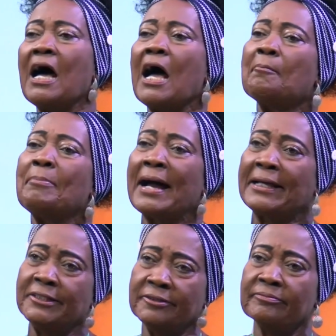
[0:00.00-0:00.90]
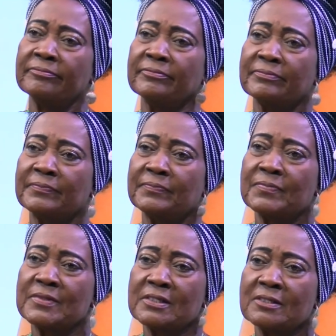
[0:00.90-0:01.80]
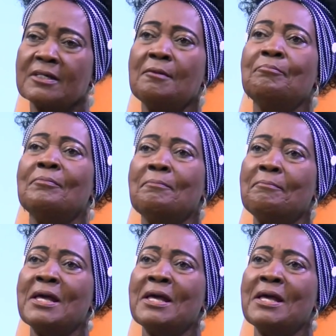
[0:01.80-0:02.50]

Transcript: I'm buying. We're born to tell Mamma Ebras.